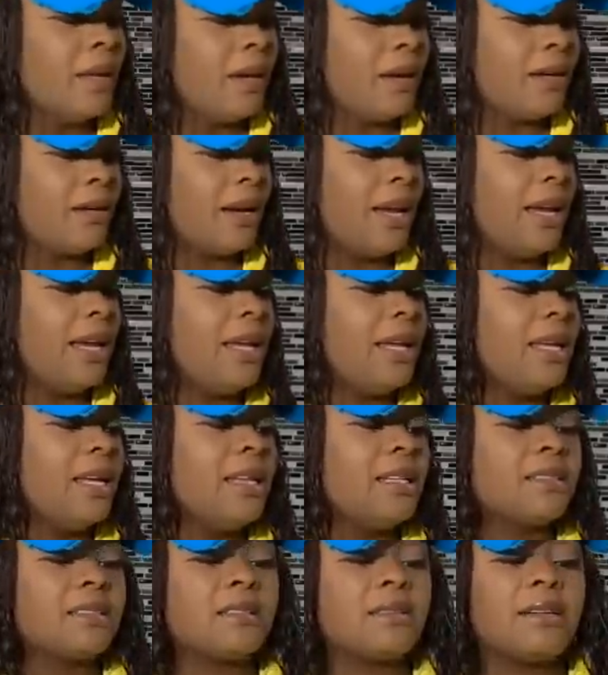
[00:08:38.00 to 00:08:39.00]
All right,
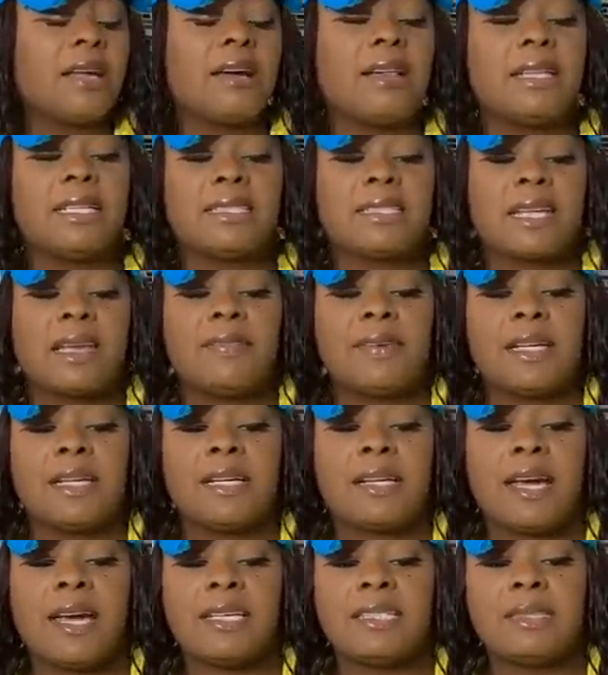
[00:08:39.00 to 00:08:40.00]
so now let's give it a
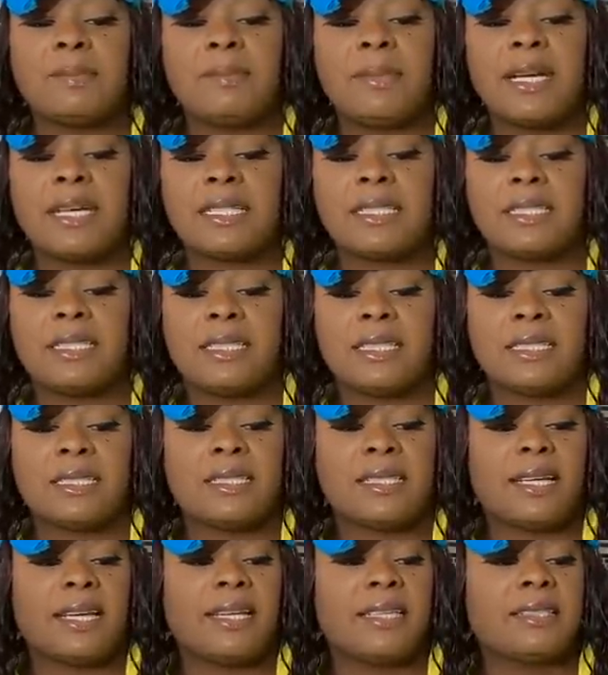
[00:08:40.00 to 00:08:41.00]
nice mix,
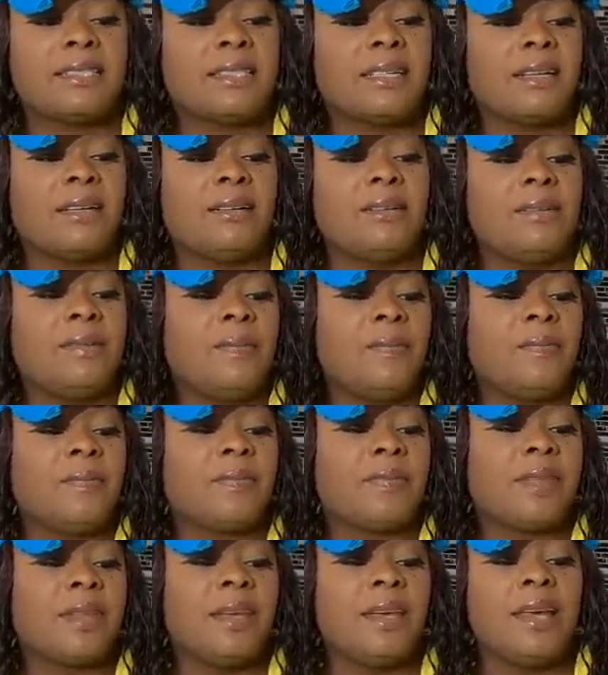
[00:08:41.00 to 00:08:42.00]
just like so.
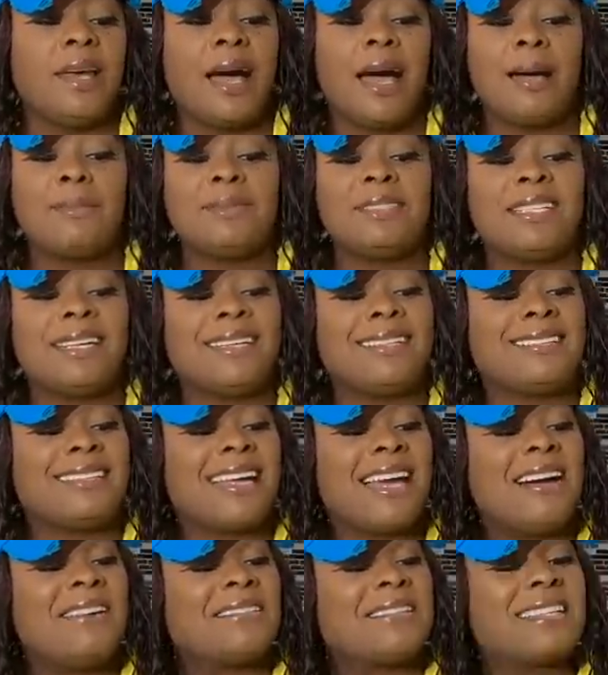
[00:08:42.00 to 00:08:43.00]
I'm sitting
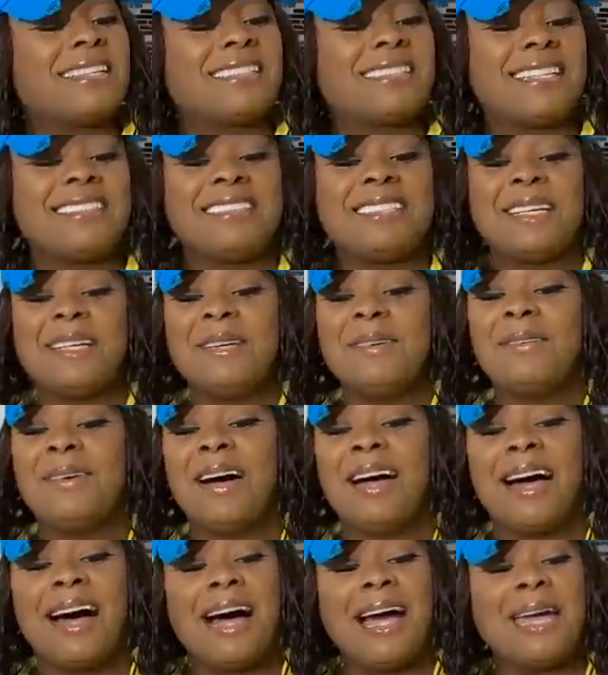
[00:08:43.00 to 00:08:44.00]
down because I tell you
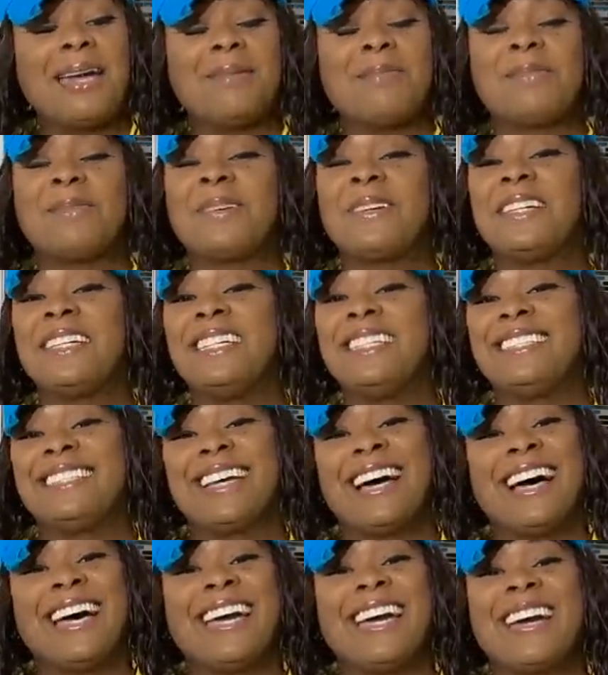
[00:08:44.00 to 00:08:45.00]
what, I am pretty
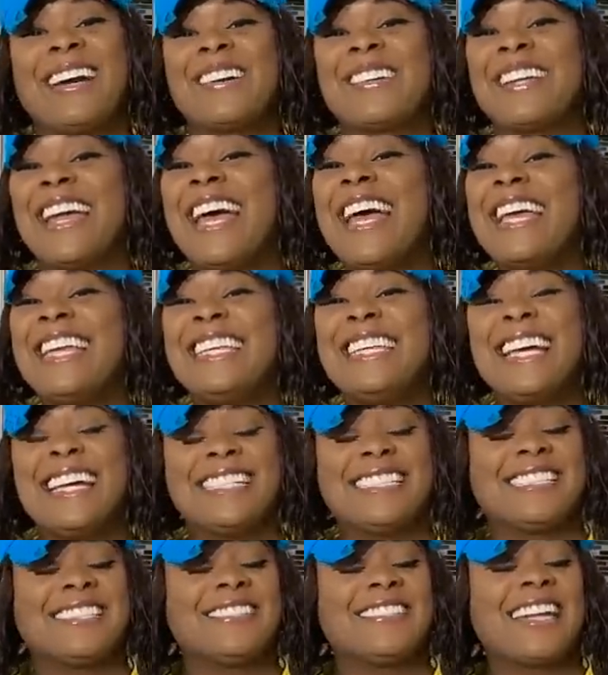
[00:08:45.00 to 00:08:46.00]
tired.
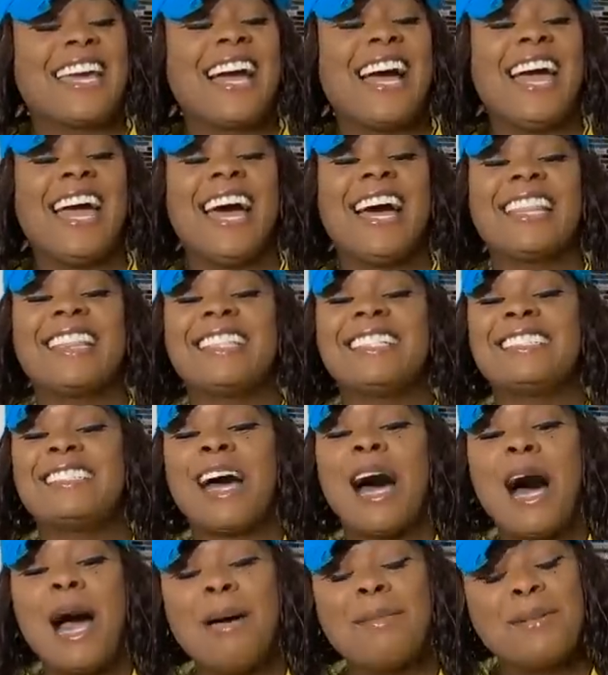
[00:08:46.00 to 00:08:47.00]
Yesterday I had the
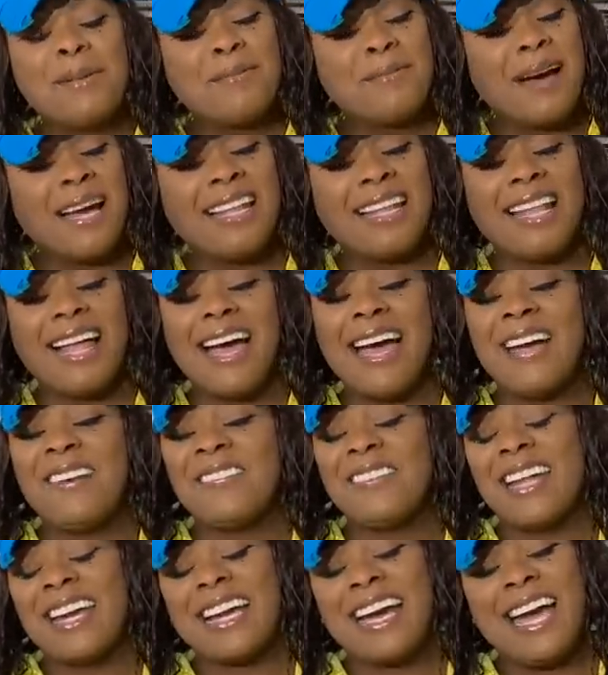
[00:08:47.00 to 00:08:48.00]
time of my
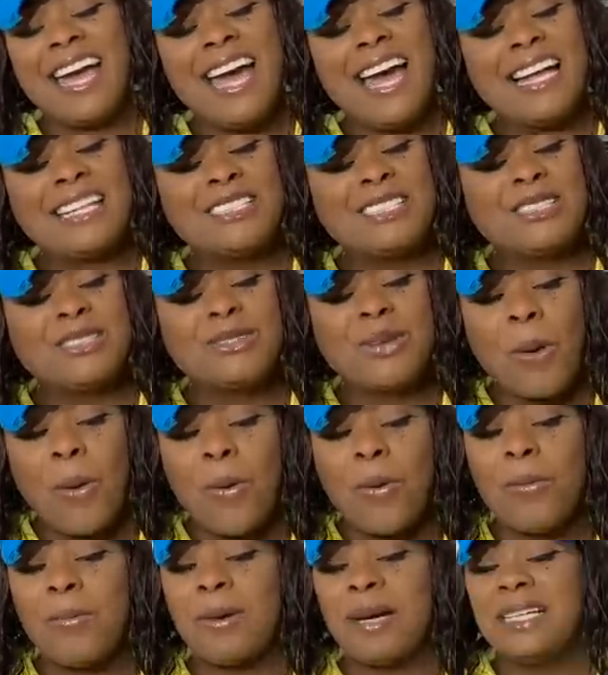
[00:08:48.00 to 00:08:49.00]
life. Like, I had
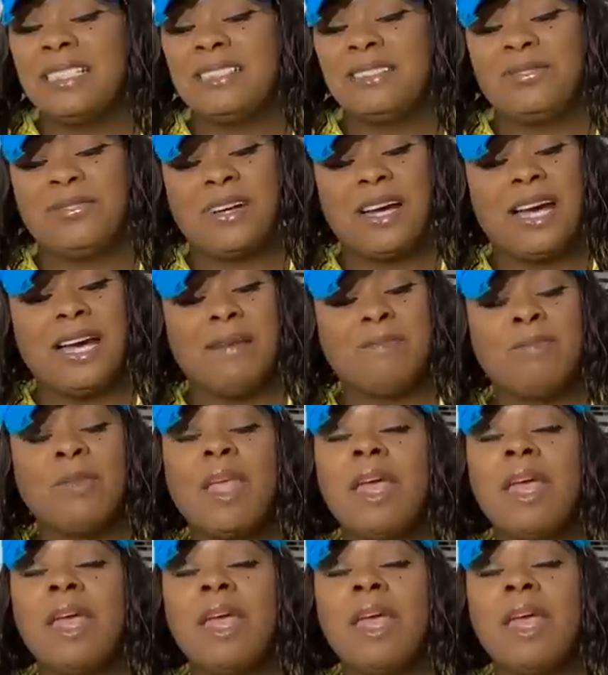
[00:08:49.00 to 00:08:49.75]
so much fun.